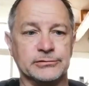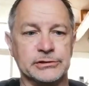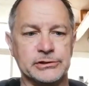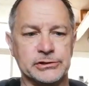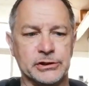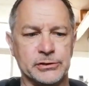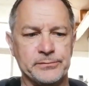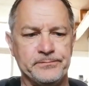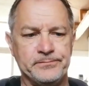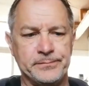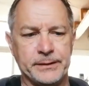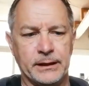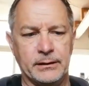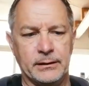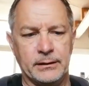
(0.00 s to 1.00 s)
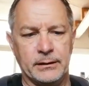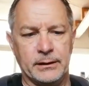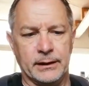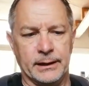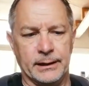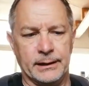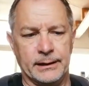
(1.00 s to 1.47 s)
So
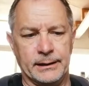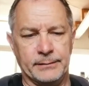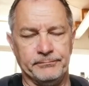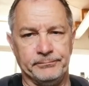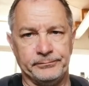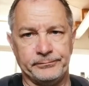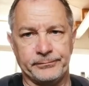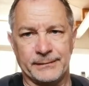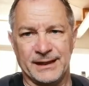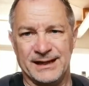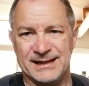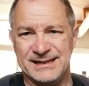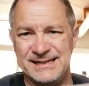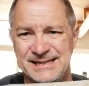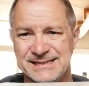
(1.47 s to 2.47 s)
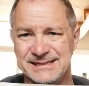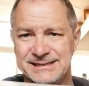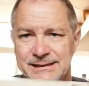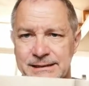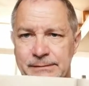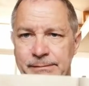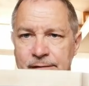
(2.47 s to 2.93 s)
I need to
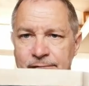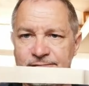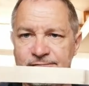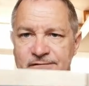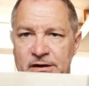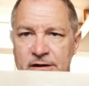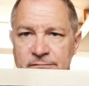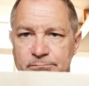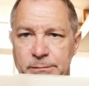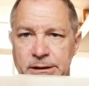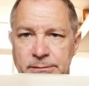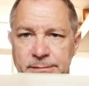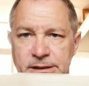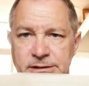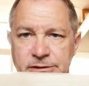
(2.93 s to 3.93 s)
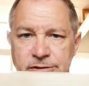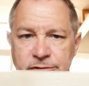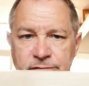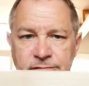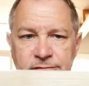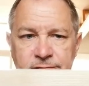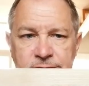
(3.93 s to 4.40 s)
take about 5mm
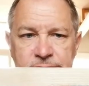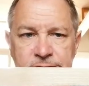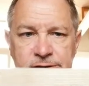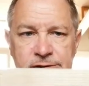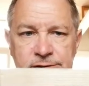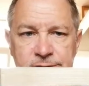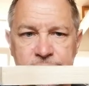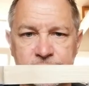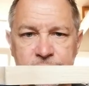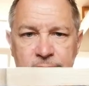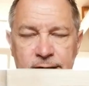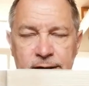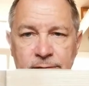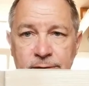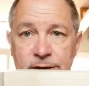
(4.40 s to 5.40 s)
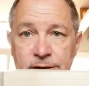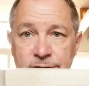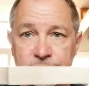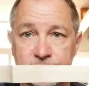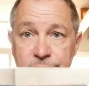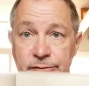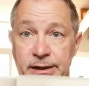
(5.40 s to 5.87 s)
off of this, and I'm going to
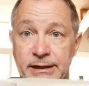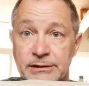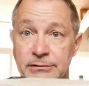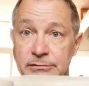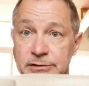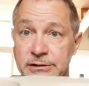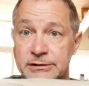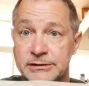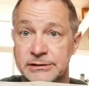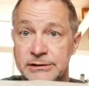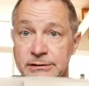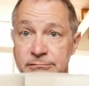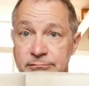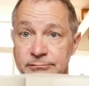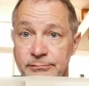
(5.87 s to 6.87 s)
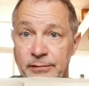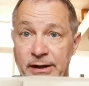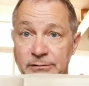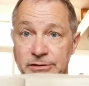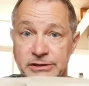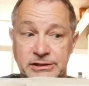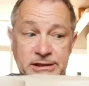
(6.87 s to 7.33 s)
do that using the
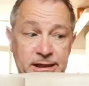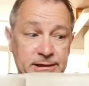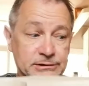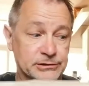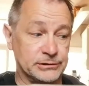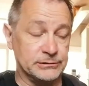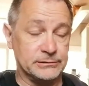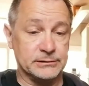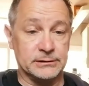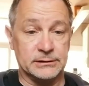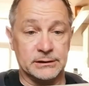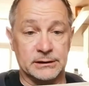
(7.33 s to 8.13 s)
router sledge that